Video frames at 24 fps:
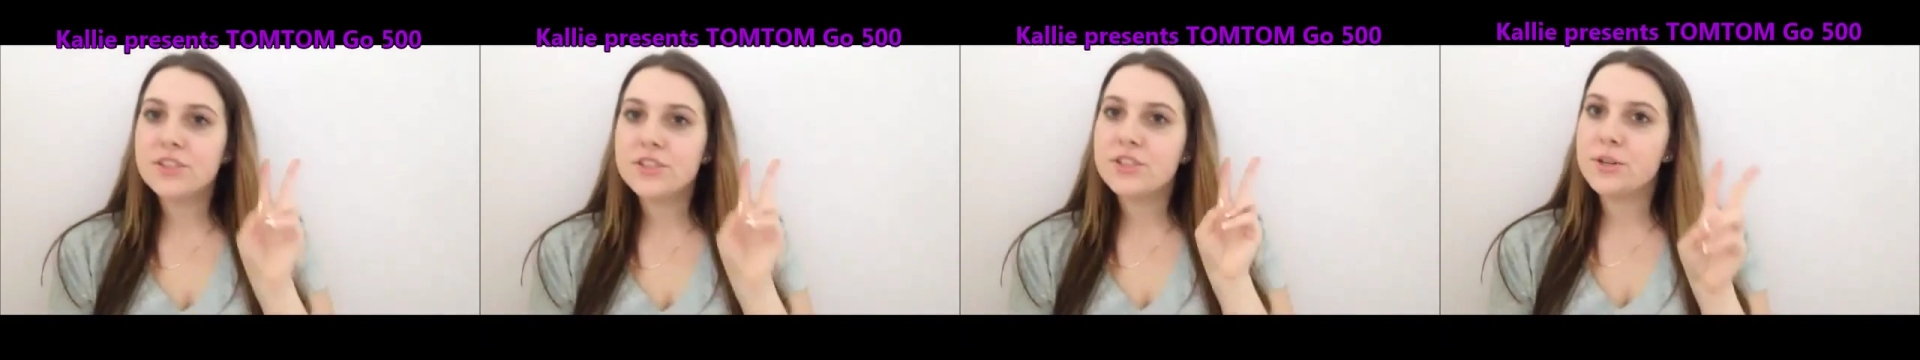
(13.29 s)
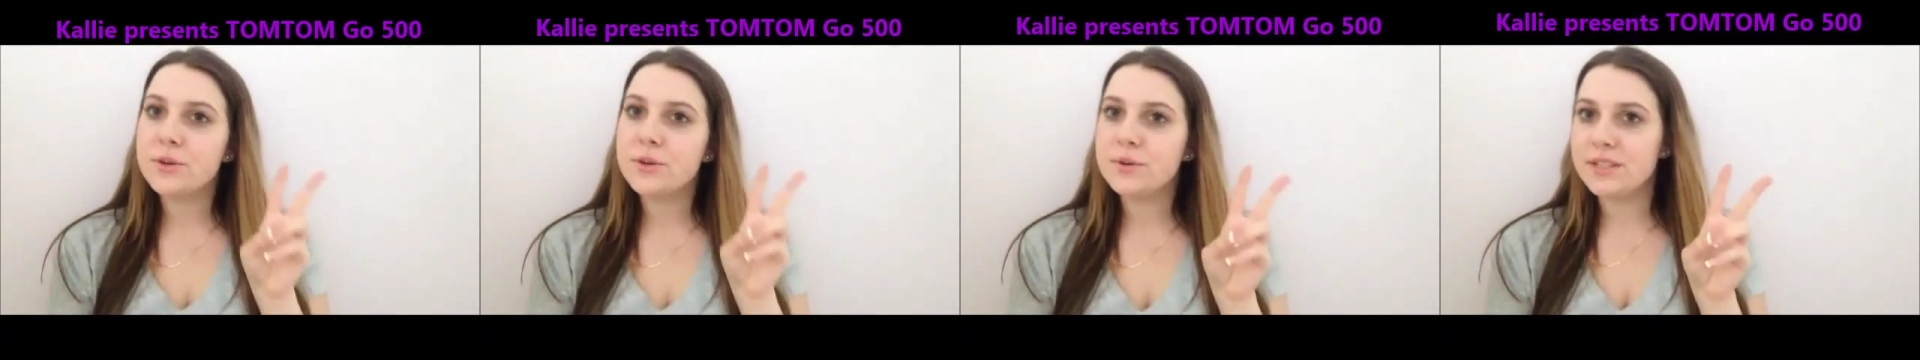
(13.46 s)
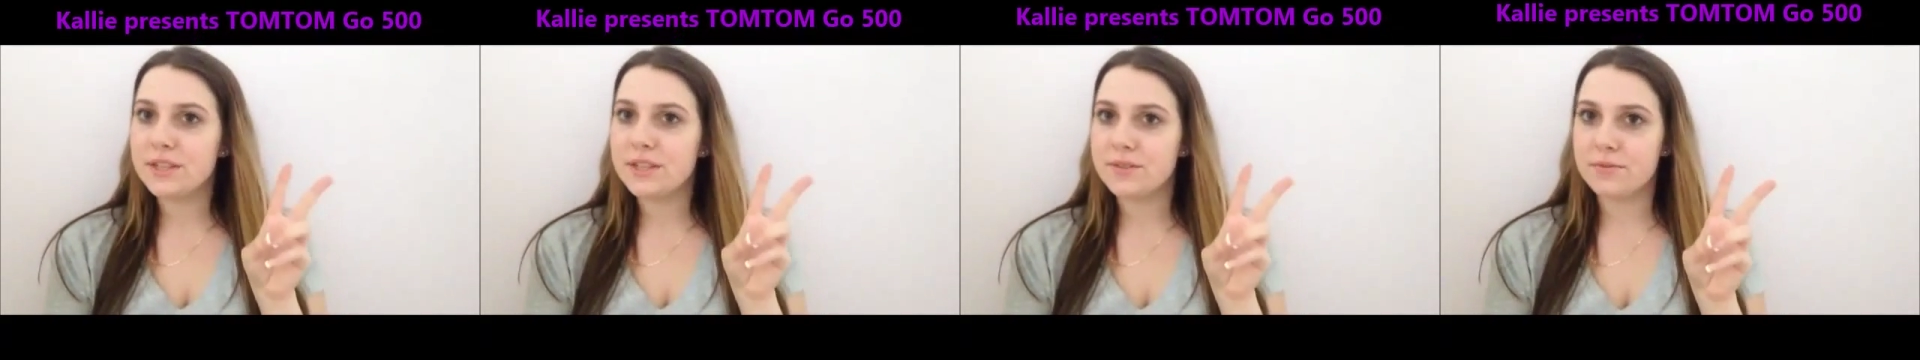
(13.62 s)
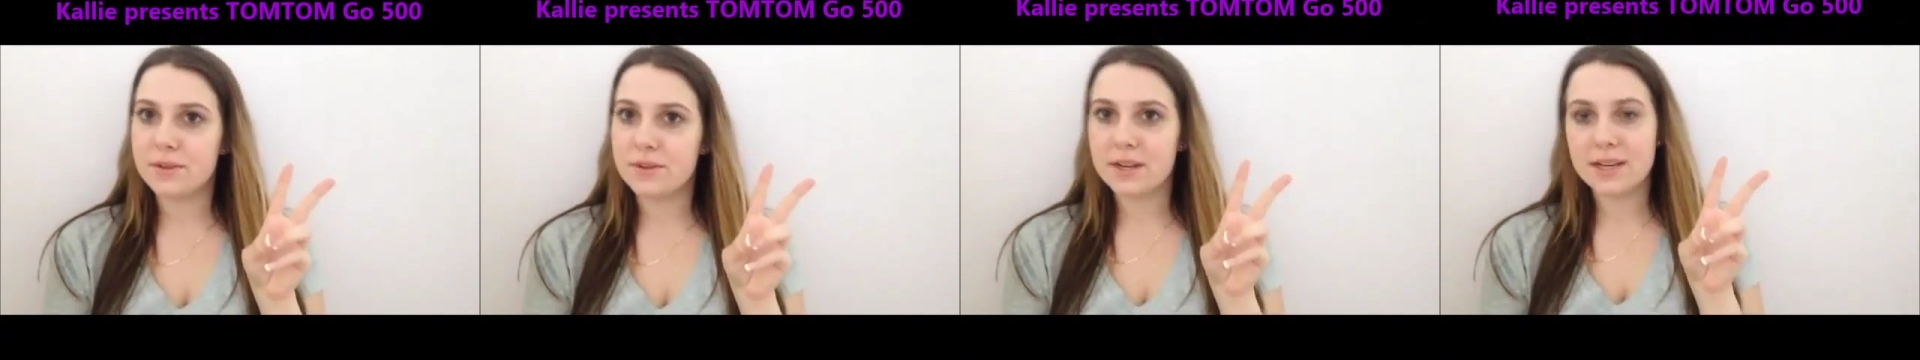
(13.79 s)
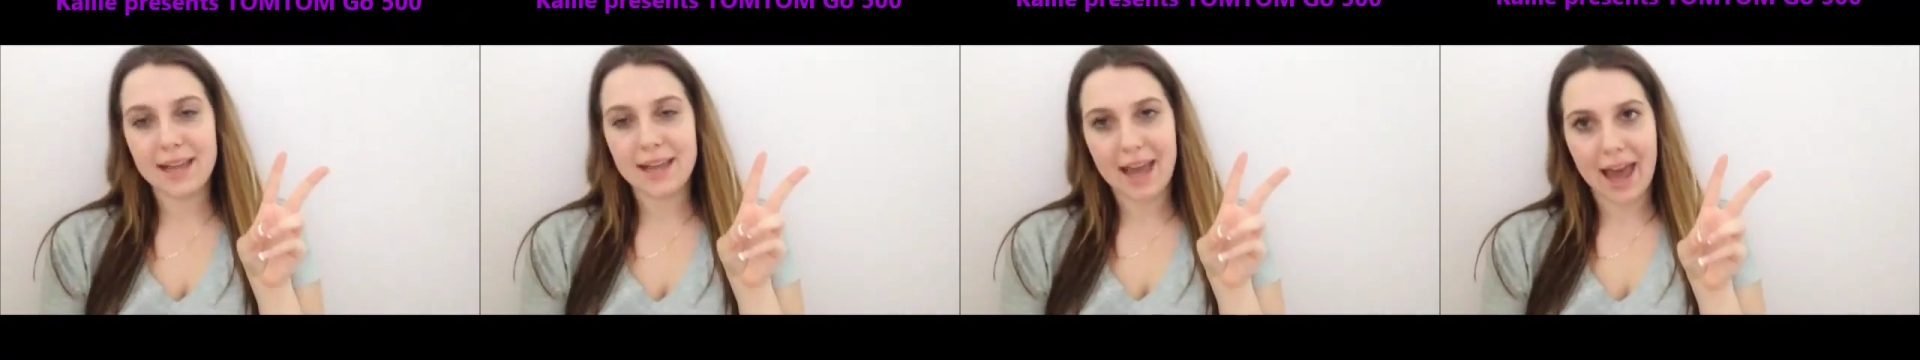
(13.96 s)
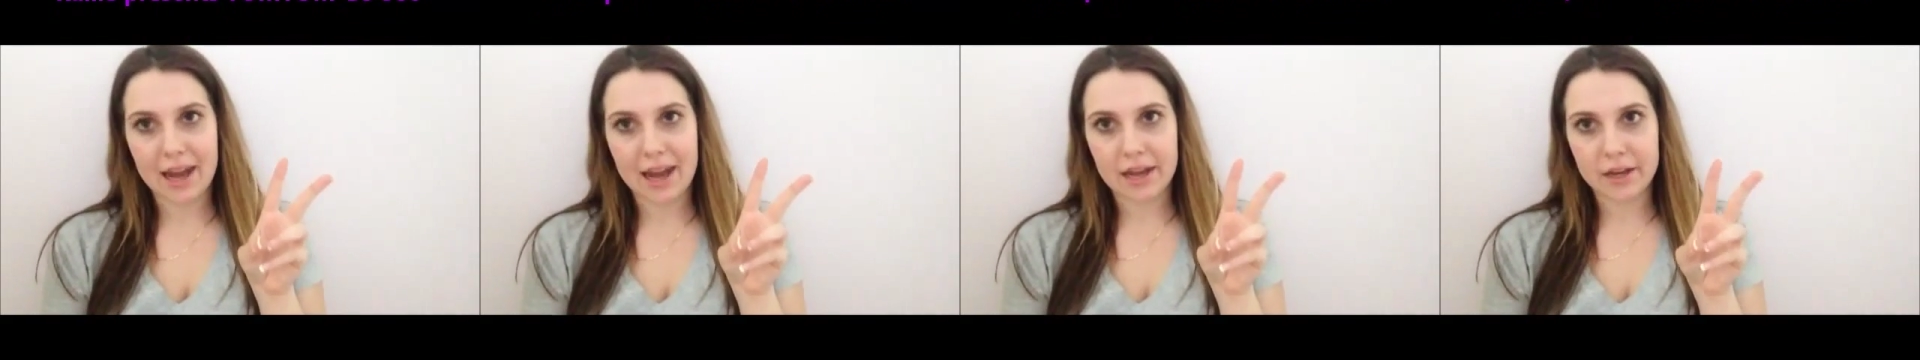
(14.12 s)
two different
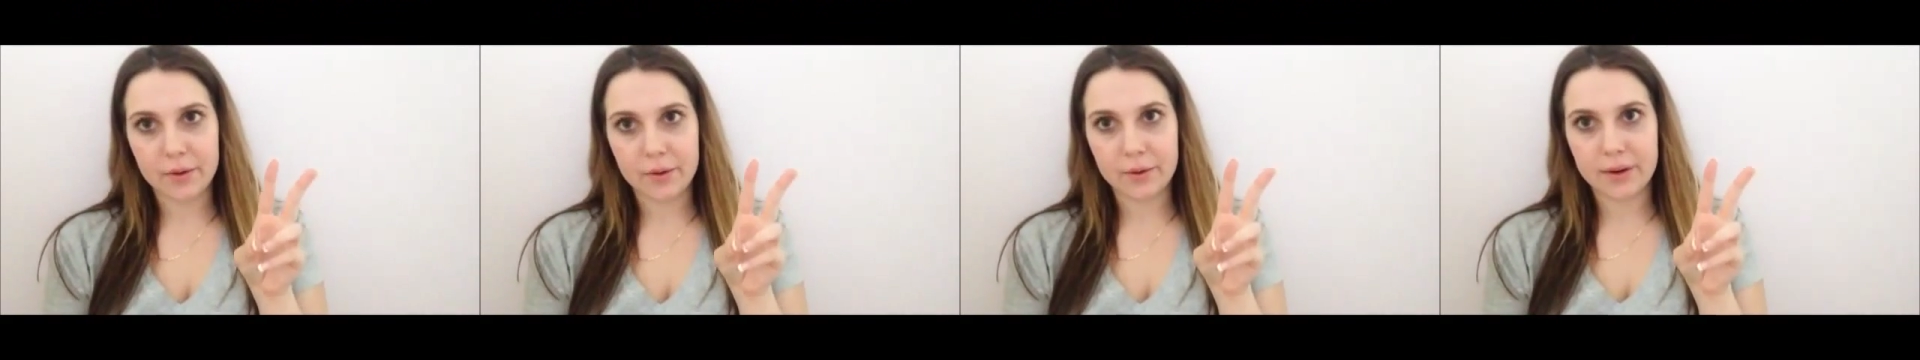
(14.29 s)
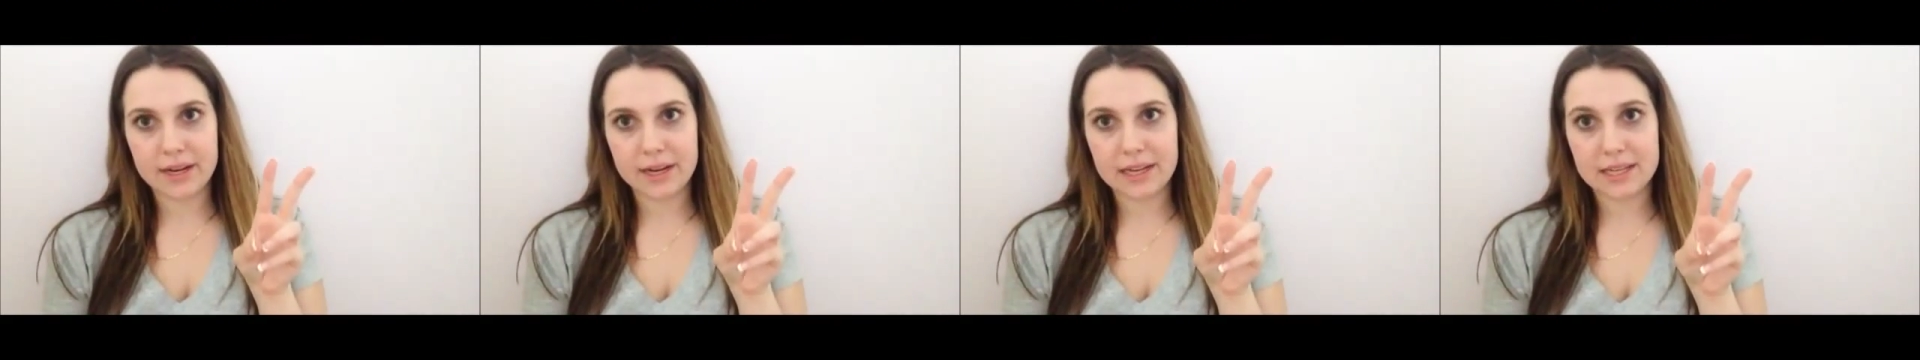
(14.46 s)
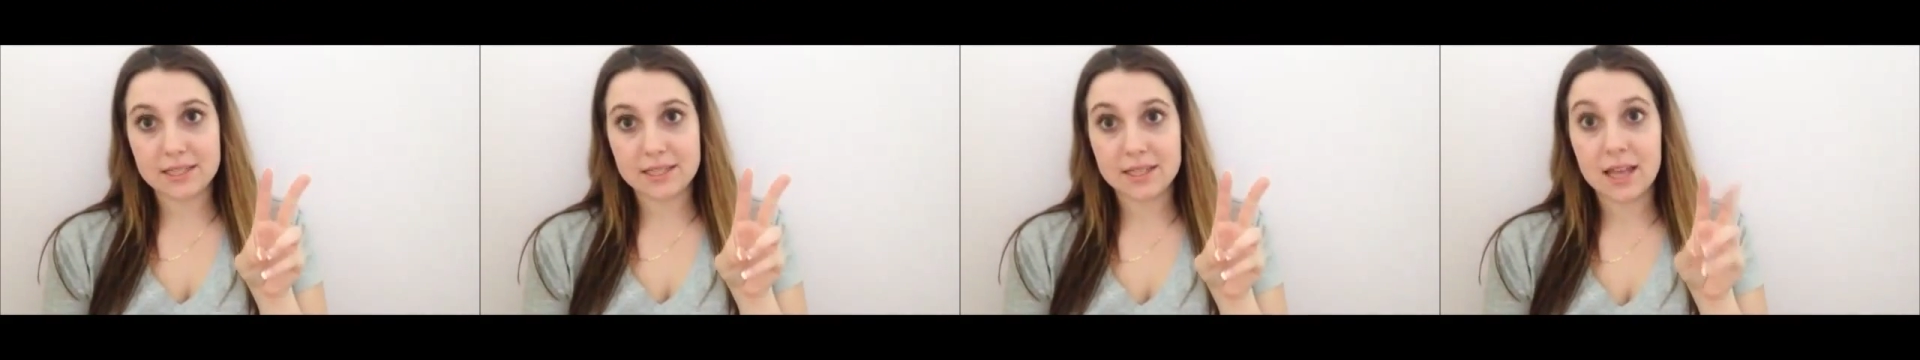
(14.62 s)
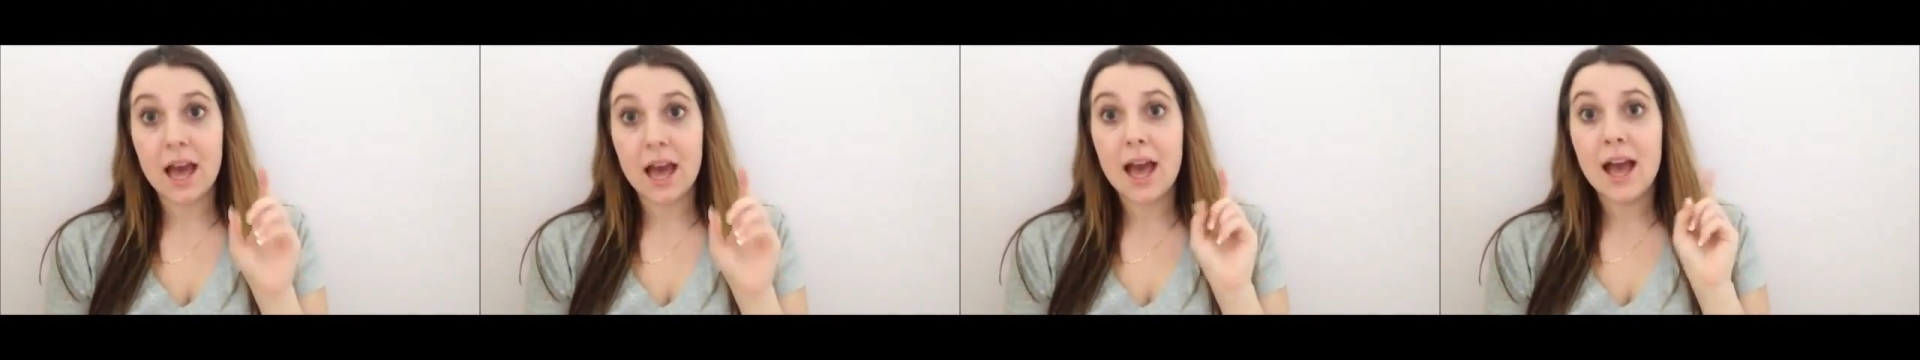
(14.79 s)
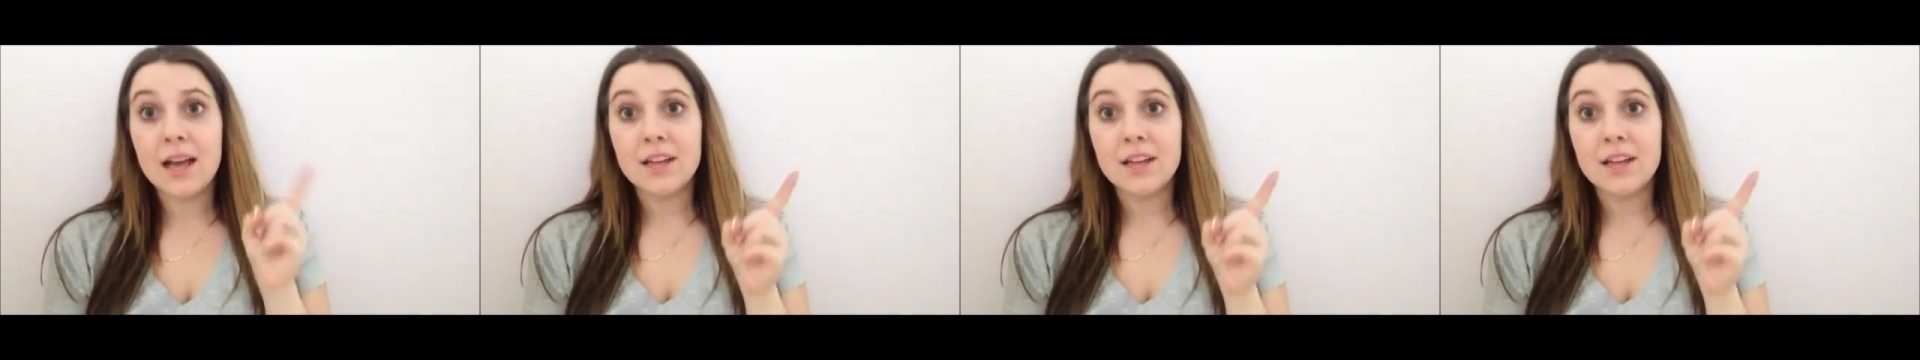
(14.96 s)
categories,